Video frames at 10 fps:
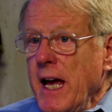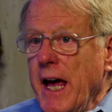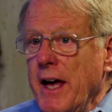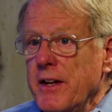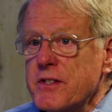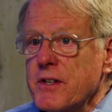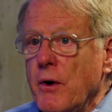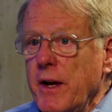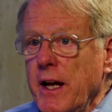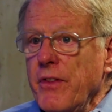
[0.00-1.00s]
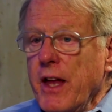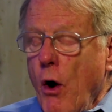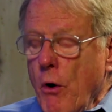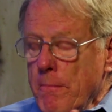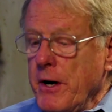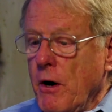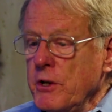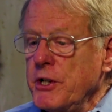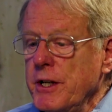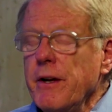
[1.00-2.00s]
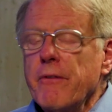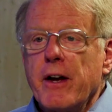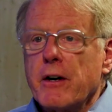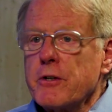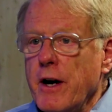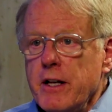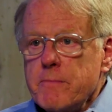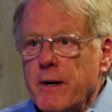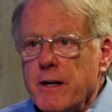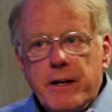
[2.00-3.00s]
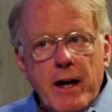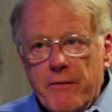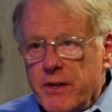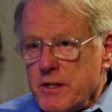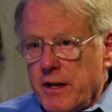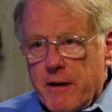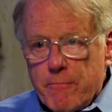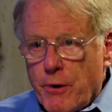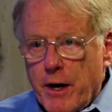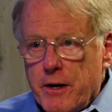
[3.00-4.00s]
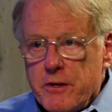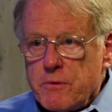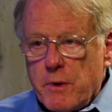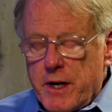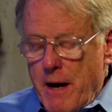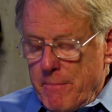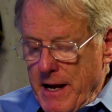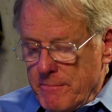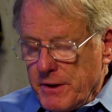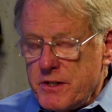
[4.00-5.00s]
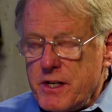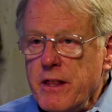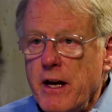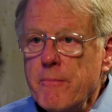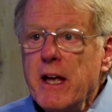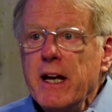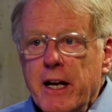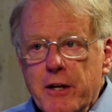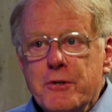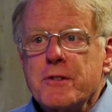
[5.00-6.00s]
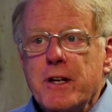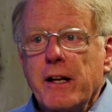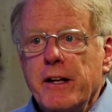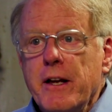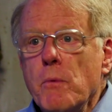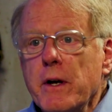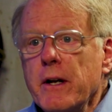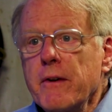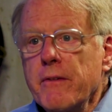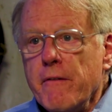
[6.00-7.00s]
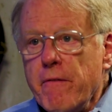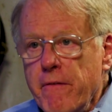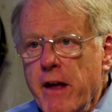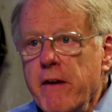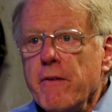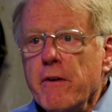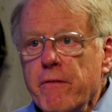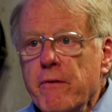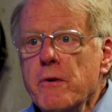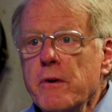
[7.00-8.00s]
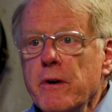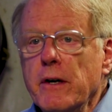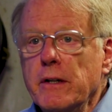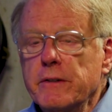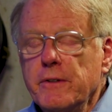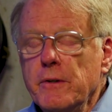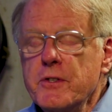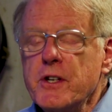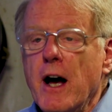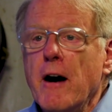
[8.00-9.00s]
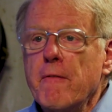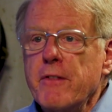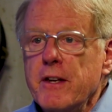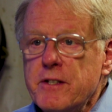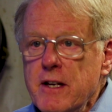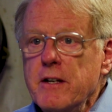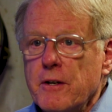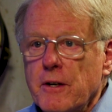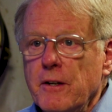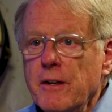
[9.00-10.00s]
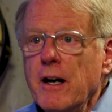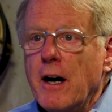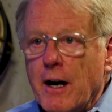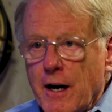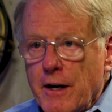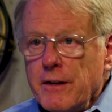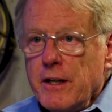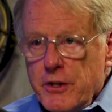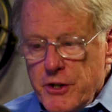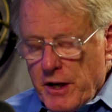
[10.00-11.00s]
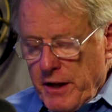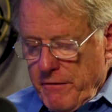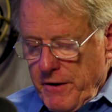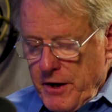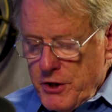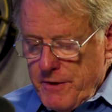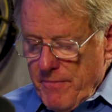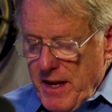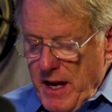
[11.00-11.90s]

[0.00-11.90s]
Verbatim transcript: And so in the open ocean, they're transparent, and obviously predators would not be able to see them. Interestingly, one of the favorite food, foods of the sea turtle are jellyfish.